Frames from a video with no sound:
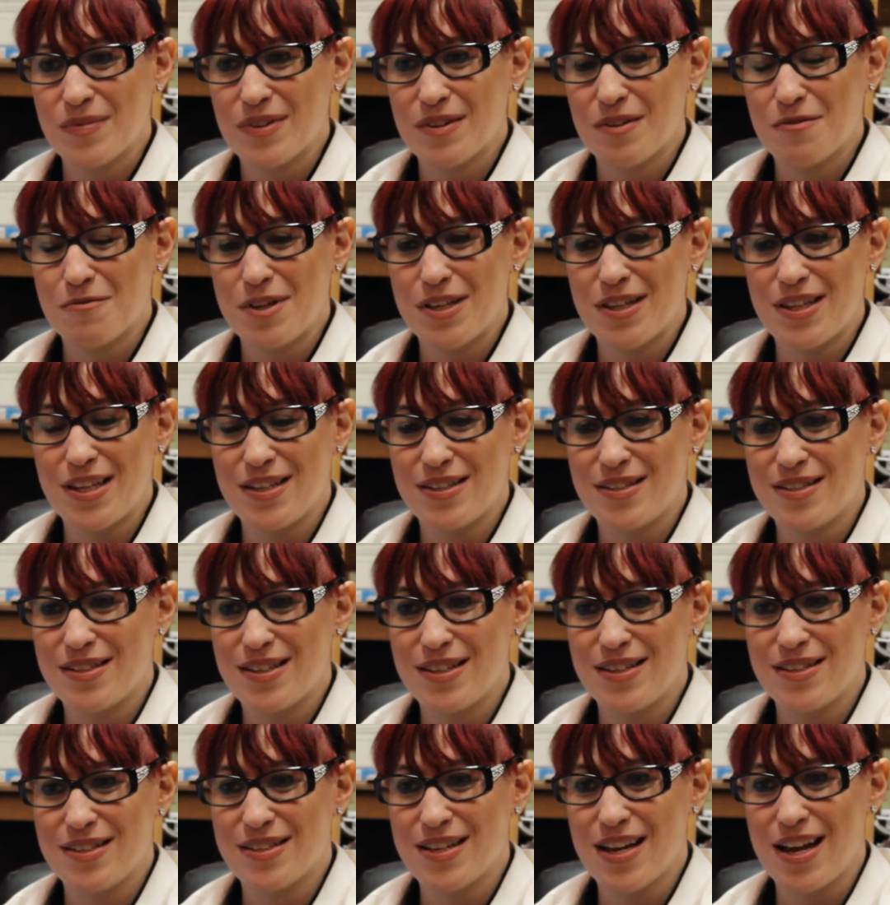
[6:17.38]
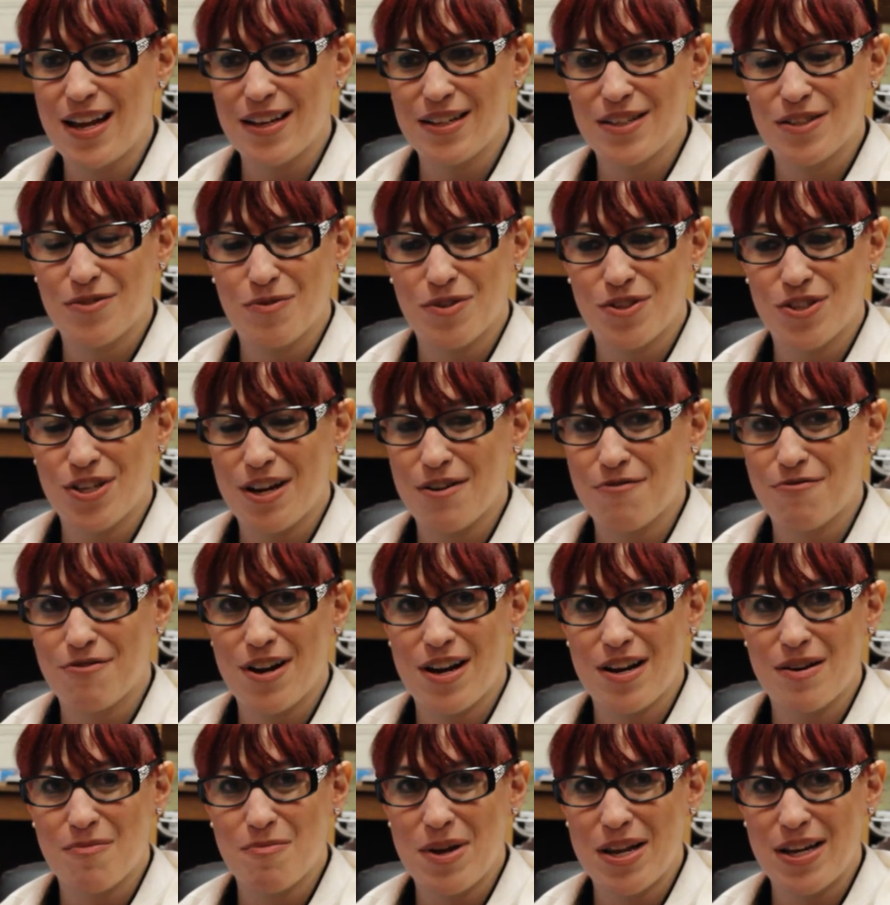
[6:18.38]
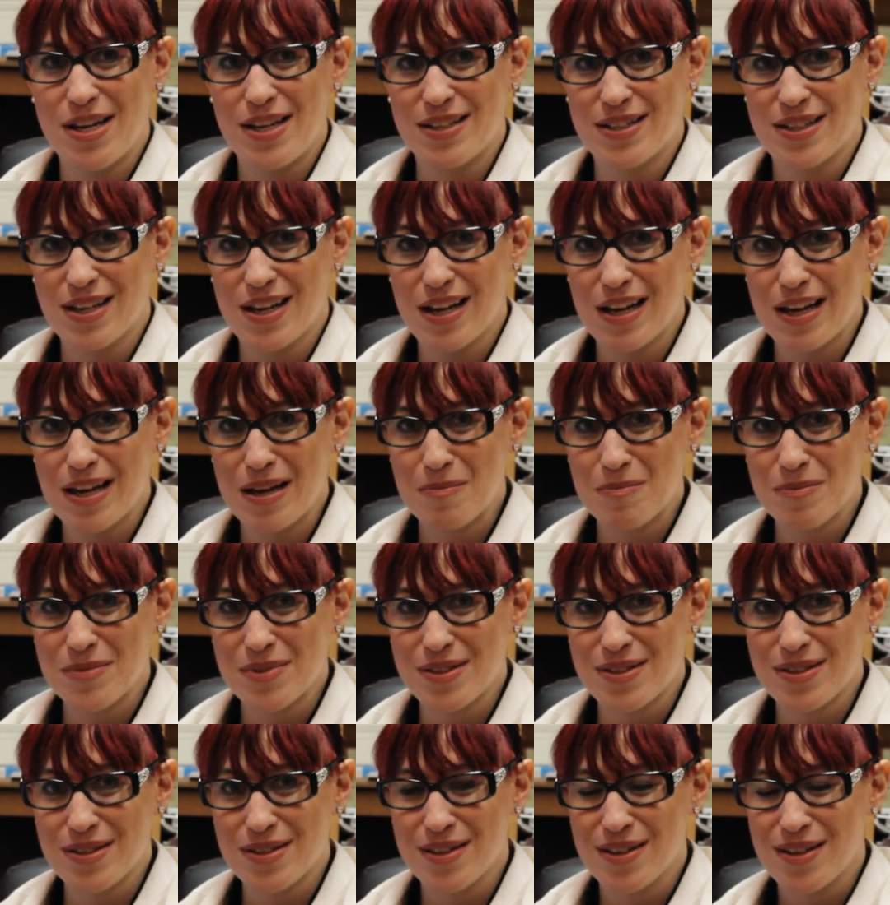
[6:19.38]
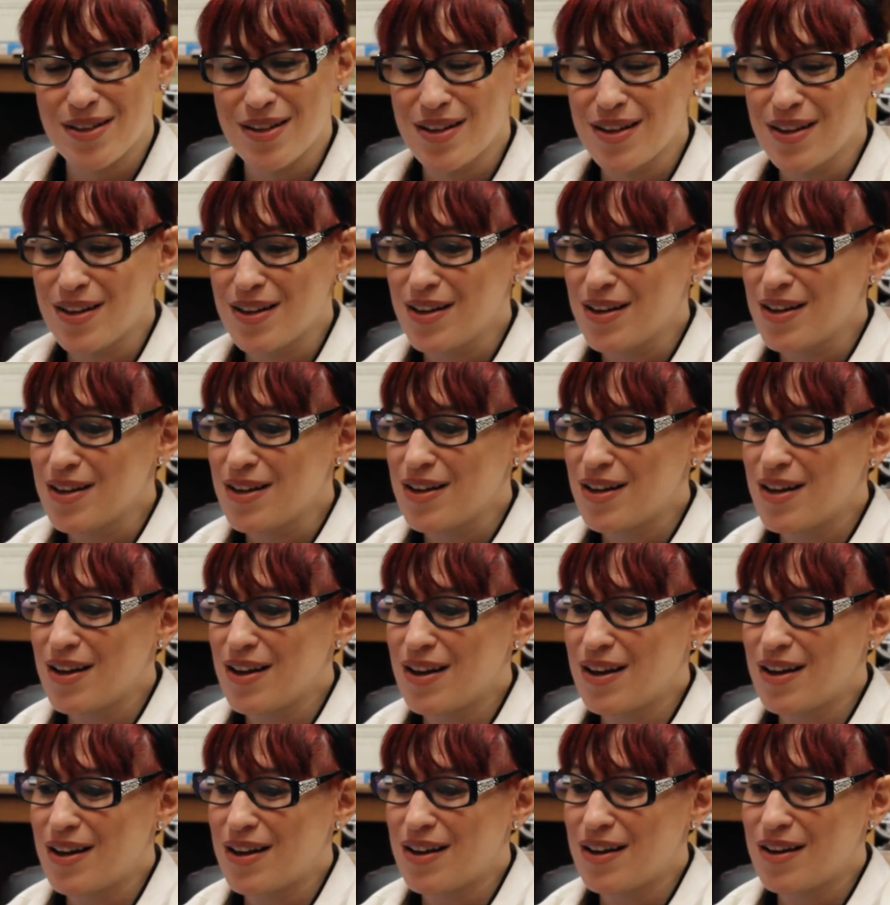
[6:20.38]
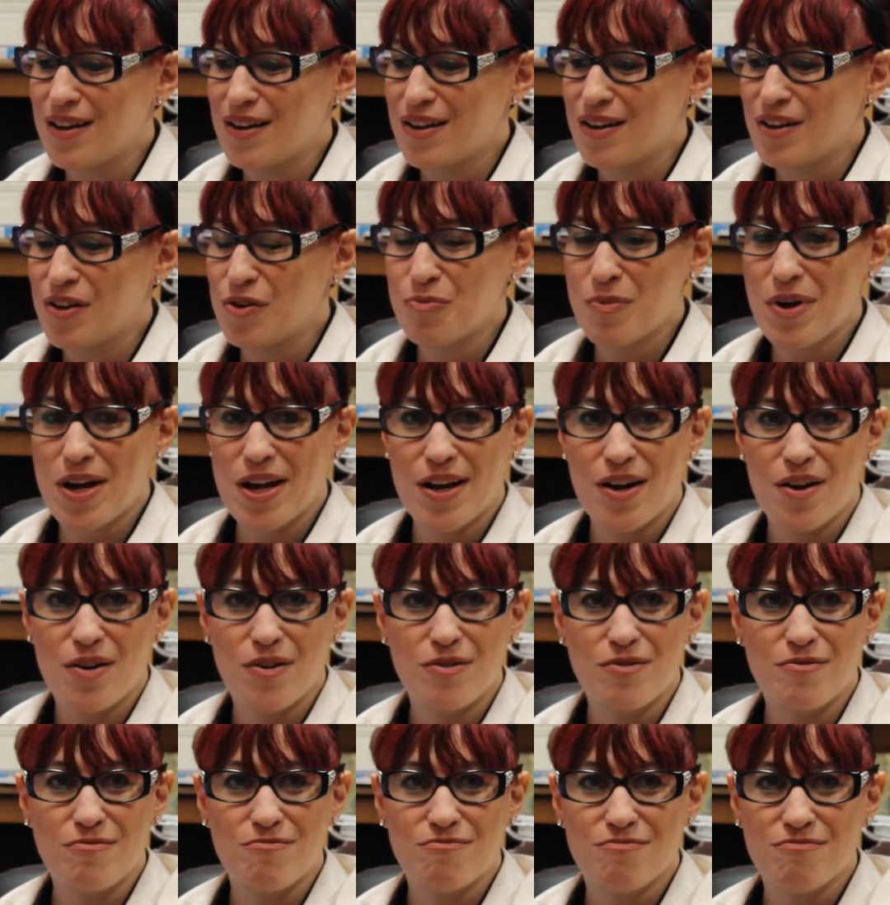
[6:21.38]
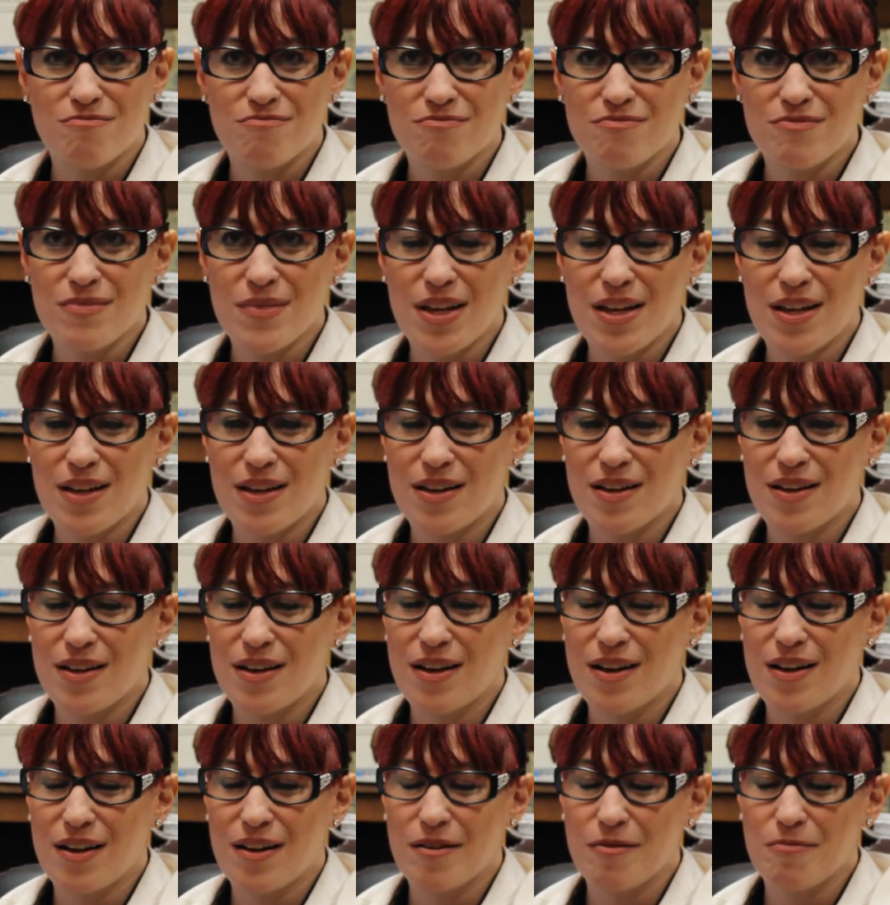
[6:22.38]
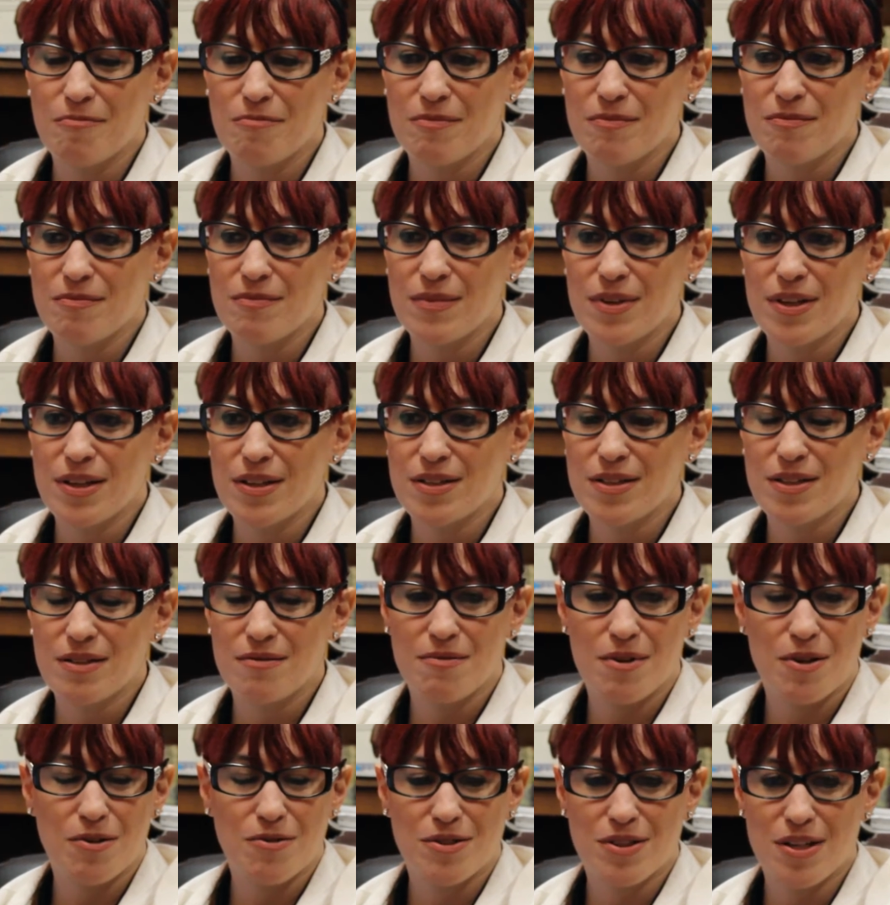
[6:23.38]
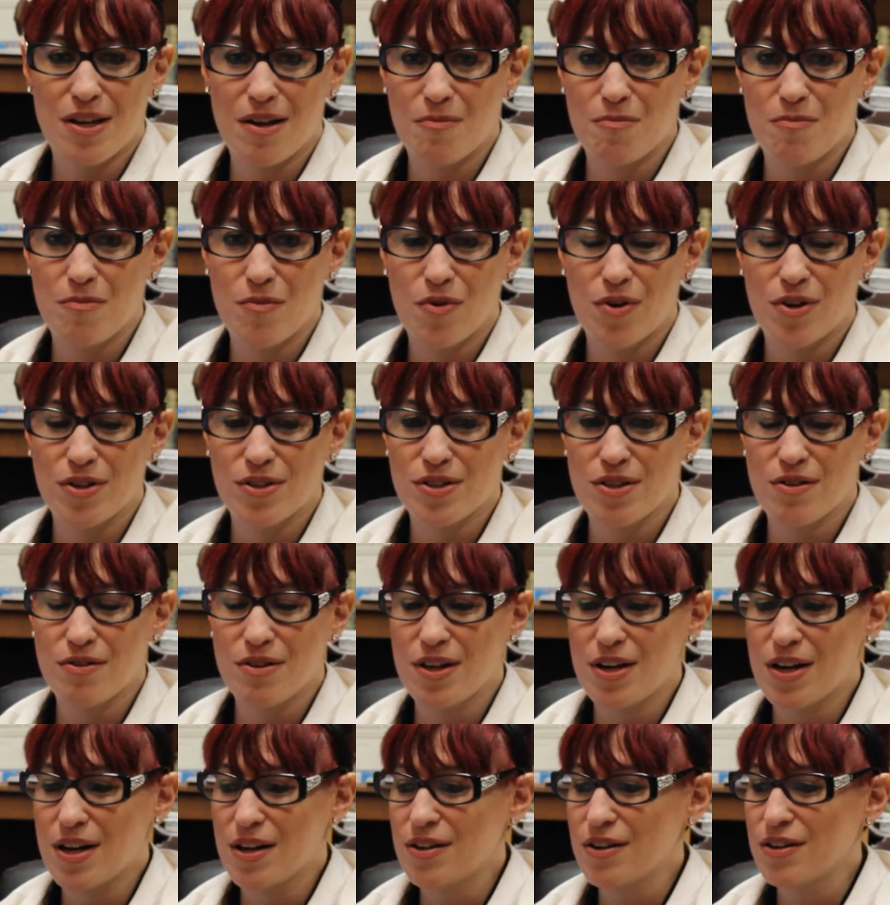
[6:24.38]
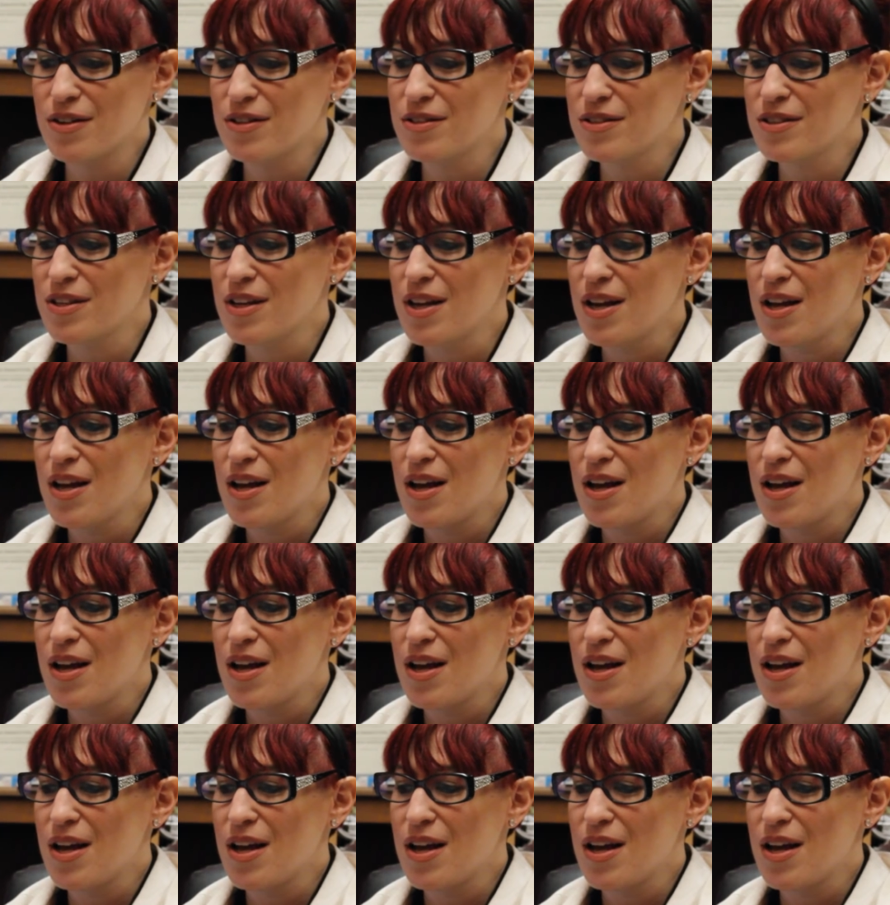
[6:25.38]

read these texts, which I've read many times on my own, and some more so than others.